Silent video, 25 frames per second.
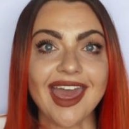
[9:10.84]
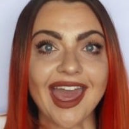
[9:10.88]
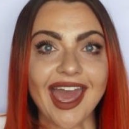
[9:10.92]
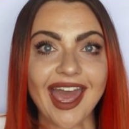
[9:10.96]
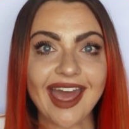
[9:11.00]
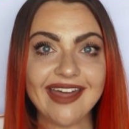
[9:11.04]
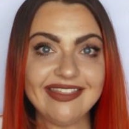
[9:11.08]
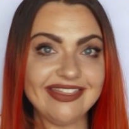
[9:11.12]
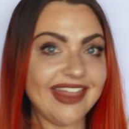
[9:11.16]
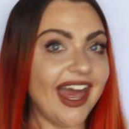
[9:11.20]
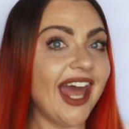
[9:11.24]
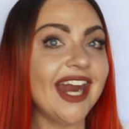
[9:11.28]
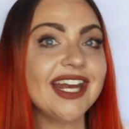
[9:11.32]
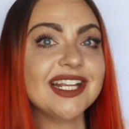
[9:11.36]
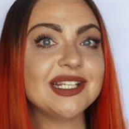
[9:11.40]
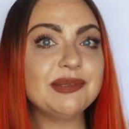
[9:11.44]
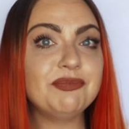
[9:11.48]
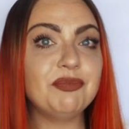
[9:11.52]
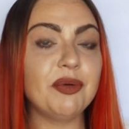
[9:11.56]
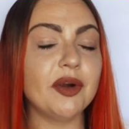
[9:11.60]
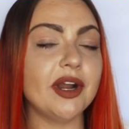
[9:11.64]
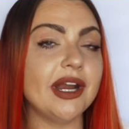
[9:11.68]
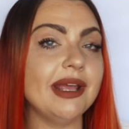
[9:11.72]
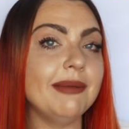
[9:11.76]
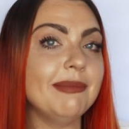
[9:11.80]
And that
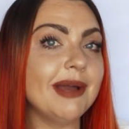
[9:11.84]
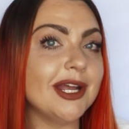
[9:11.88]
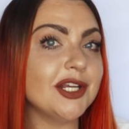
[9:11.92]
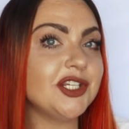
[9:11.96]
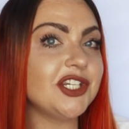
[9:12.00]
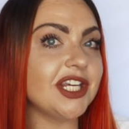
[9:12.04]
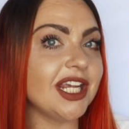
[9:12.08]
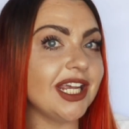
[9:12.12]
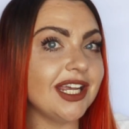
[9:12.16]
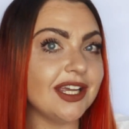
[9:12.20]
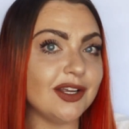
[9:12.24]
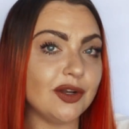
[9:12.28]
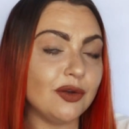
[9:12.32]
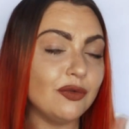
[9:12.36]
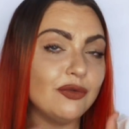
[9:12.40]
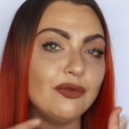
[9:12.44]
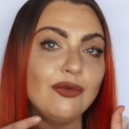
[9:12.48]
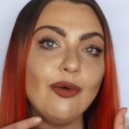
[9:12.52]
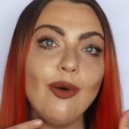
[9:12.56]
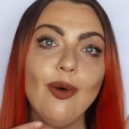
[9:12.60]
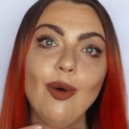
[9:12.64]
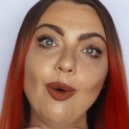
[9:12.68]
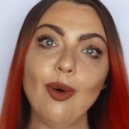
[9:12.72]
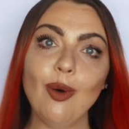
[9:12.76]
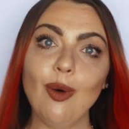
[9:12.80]
is pretty much it
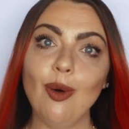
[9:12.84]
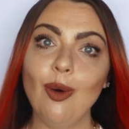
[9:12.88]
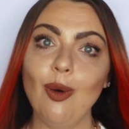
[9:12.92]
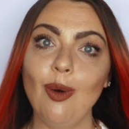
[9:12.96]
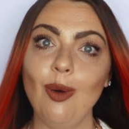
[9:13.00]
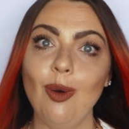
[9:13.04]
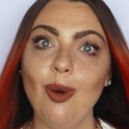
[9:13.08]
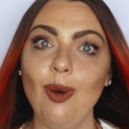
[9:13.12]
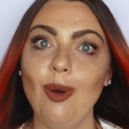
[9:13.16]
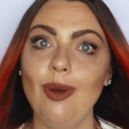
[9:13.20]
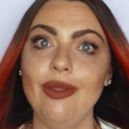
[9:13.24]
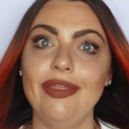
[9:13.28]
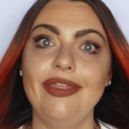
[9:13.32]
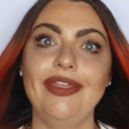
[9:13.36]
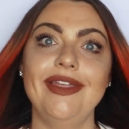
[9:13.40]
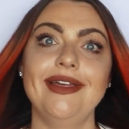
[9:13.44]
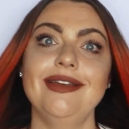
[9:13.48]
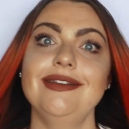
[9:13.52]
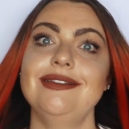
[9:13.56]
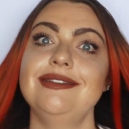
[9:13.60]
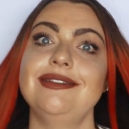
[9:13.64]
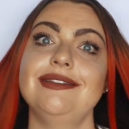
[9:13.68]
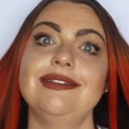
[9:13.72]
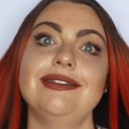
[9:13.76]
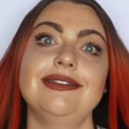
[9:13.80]
for
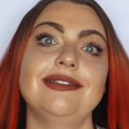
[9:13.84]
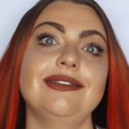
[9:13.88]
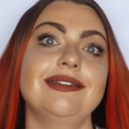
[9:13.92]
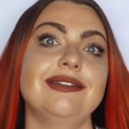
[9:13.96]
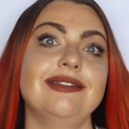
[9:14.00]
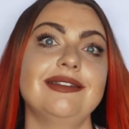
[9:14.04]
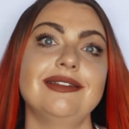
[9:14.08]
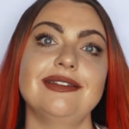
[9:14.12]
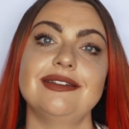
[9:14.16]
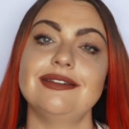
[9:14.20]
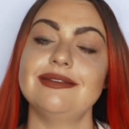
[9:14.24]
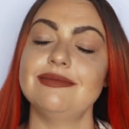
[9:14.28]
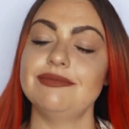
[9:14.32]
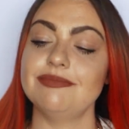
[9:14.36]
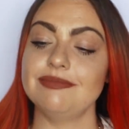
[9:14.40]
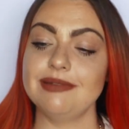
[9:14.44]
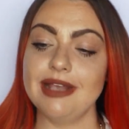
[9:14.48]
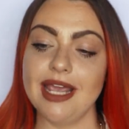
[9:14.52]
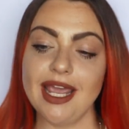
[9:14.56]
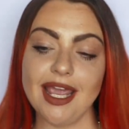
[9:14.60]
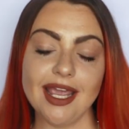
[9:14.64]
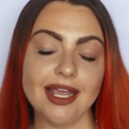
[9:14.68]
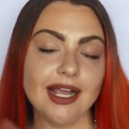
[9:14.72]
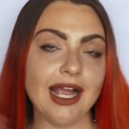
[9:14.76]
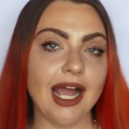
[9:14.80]
this
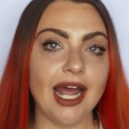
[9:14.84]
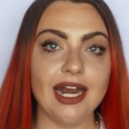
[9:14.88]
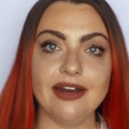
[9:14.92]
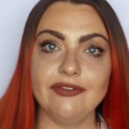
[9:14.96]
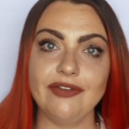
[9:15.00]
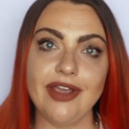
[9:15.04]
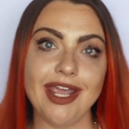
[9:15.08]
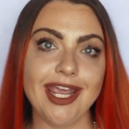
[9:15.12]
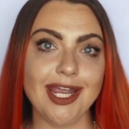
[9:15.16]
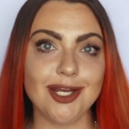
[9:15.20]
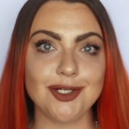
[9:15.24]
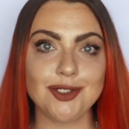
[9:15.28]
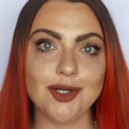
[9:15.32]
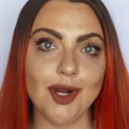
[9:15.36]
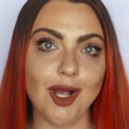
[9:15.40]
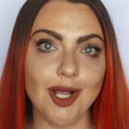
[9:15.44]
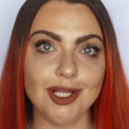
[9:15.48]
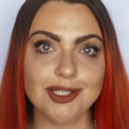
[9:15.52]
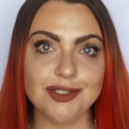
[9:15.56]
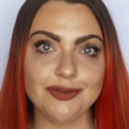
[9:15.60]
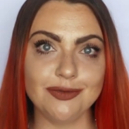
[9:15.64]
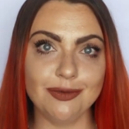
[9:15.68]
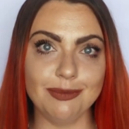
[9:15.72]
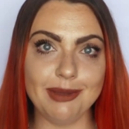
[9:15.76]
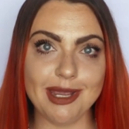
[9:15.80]
kind of hair
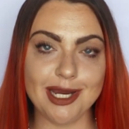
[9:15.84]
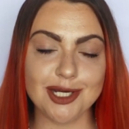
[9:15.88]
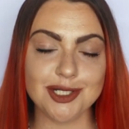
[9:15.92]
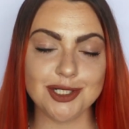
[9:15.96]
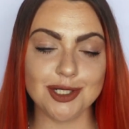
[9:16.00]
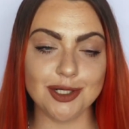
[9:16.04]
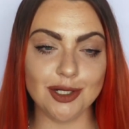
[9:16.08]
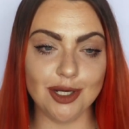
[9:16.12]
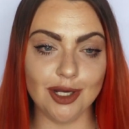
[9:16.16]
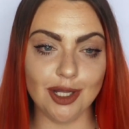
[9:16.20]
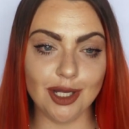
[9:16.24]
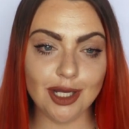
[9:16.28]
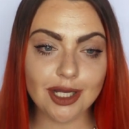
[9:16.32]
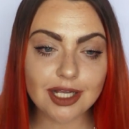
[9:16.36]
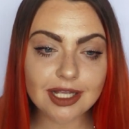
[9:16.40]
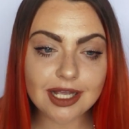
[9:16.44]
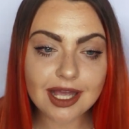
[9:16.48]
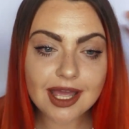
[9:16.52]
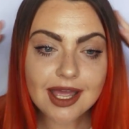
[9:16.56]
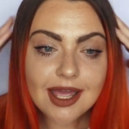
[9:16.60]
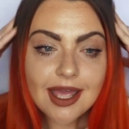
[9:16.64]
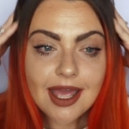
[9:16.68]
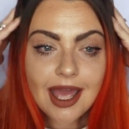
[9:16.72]
transformation look.